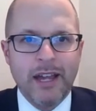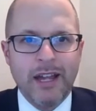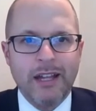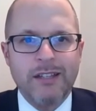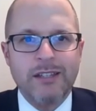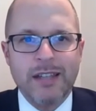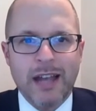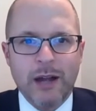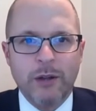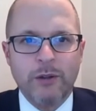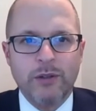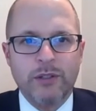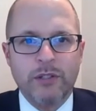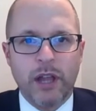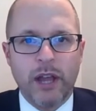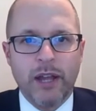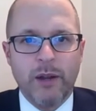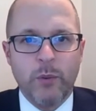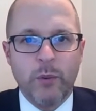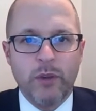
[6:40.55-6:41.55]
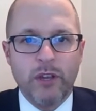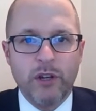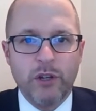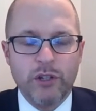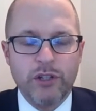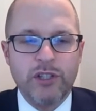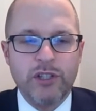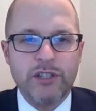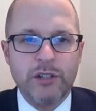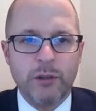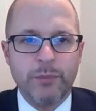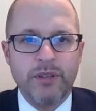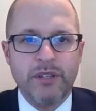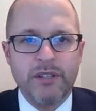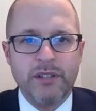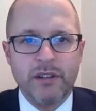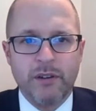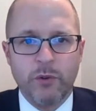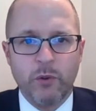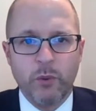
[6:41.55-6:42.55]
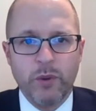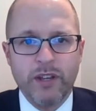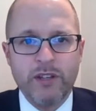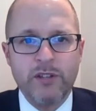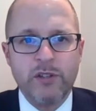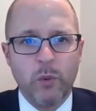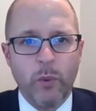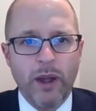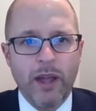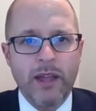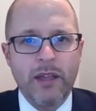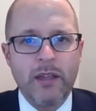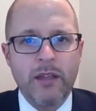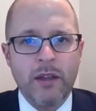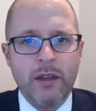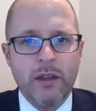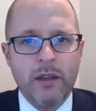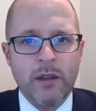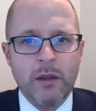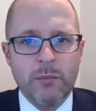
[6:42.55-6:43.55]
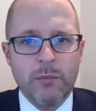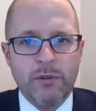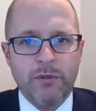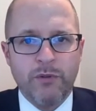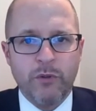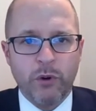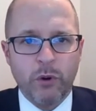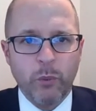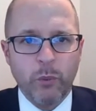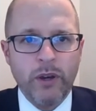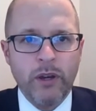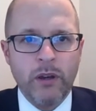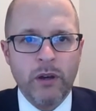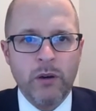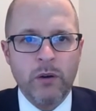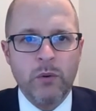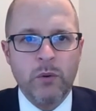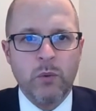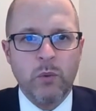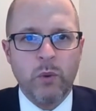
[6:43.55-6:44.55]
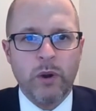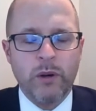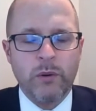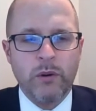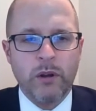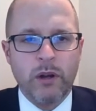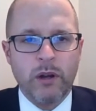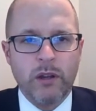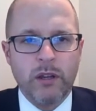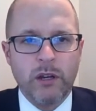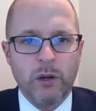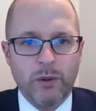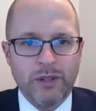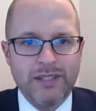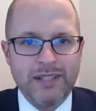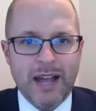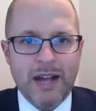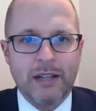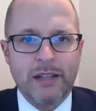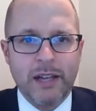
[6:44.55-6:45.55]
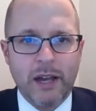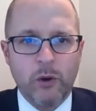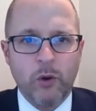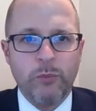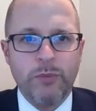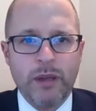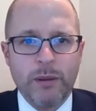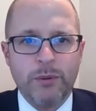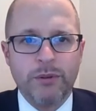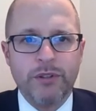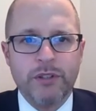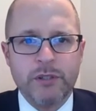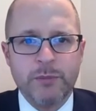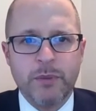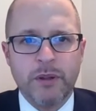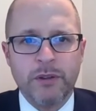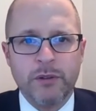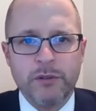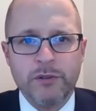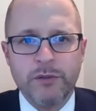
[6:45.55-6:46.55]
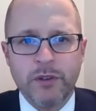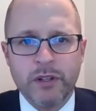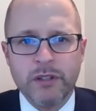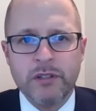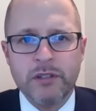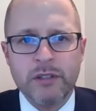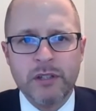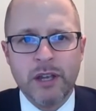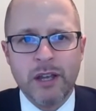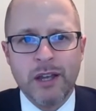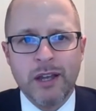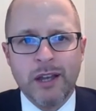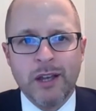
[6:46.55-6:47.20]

it sounds like we could still be several weeks away before we know when uh, you know exactly how we'll be able to spend those funds.